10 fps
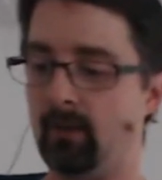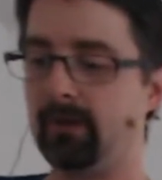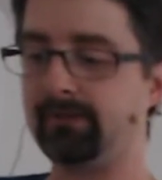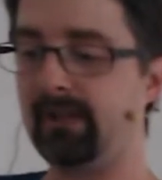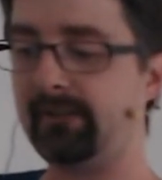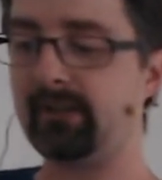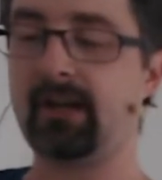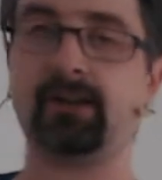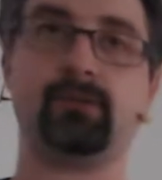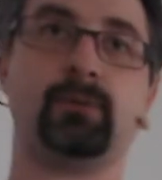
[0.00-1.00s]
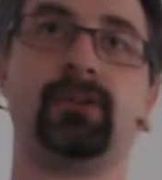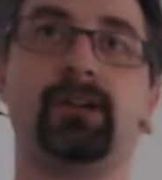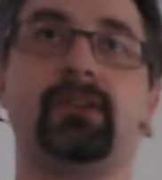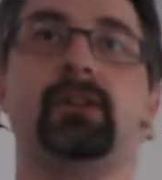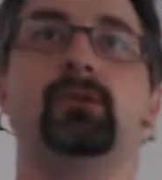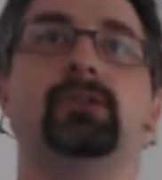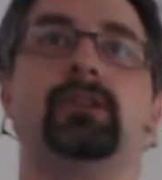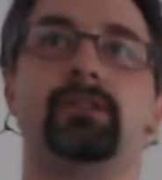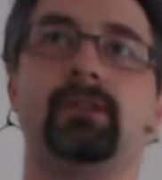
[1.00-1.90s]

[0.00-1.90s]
One test case was executed.